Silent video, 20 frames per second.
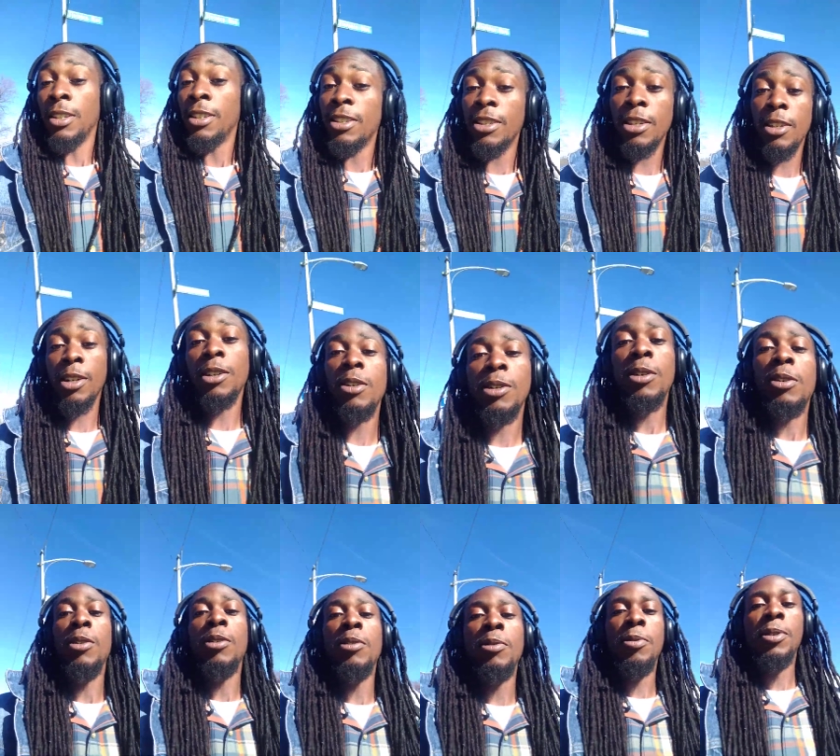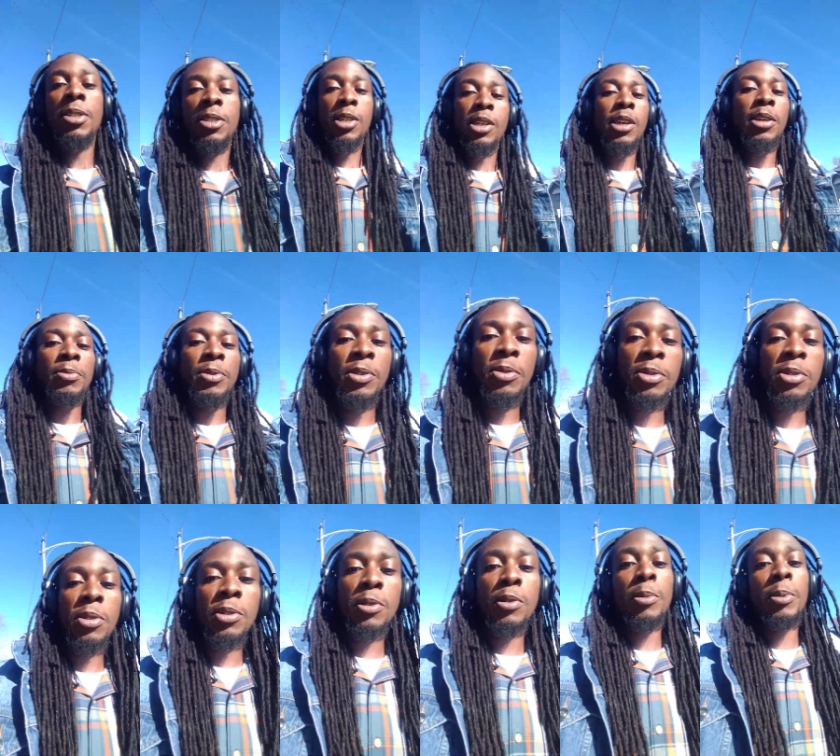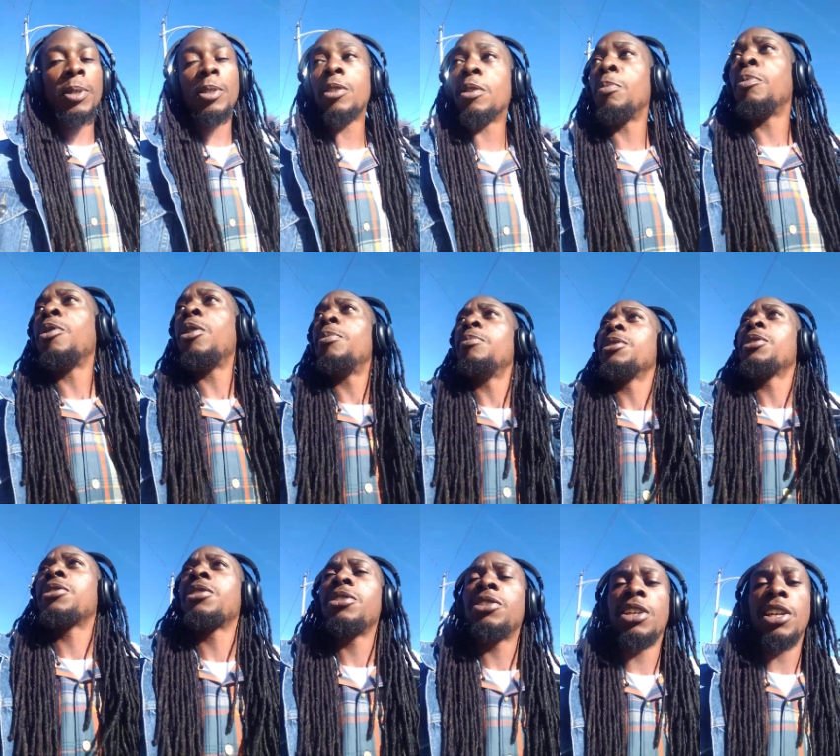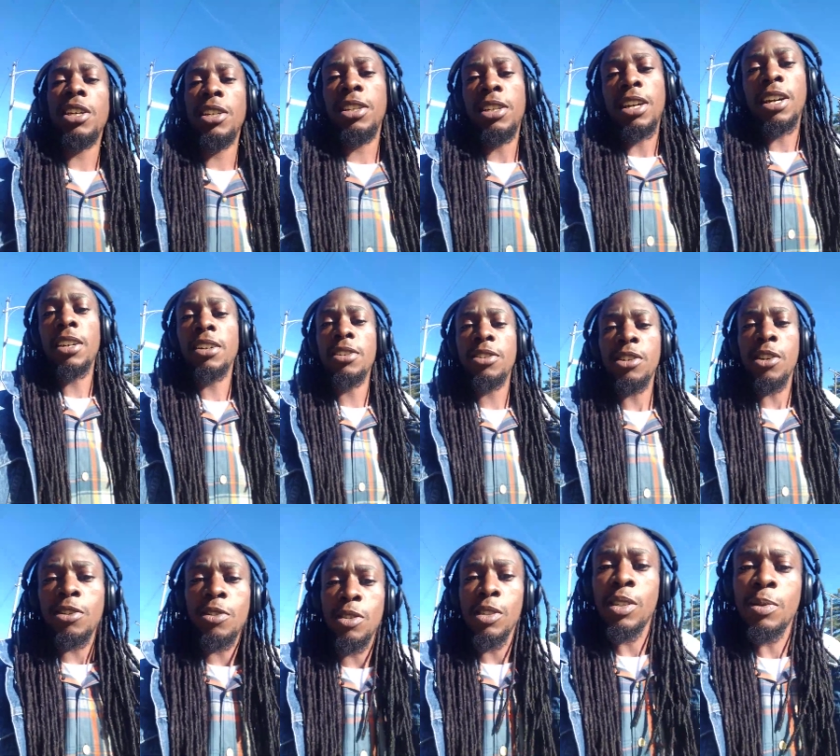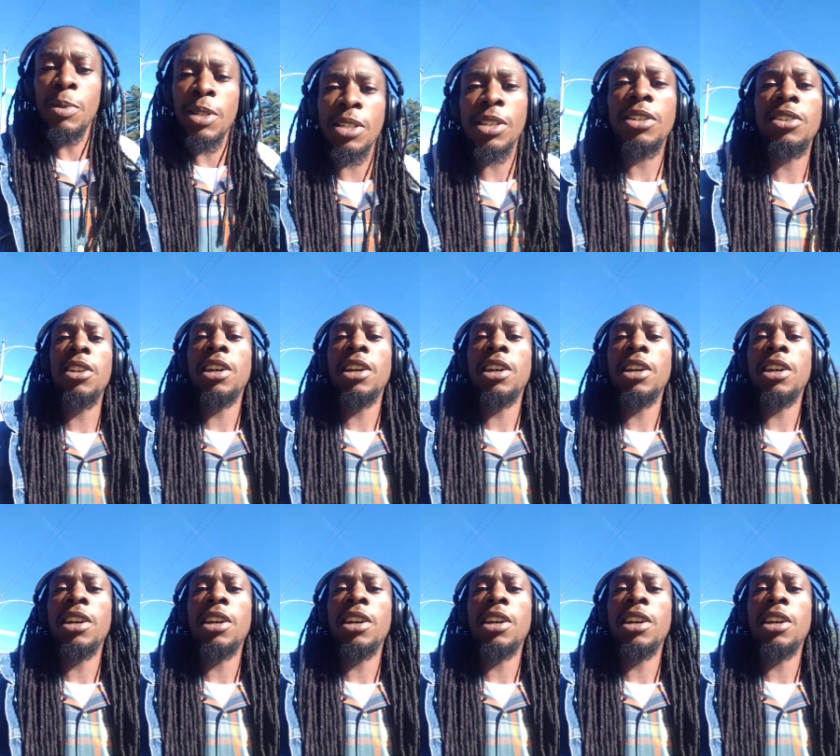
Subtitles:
Yo, what's up, YouTube? It's your boy, Mr. J-Indy Jones, Mr.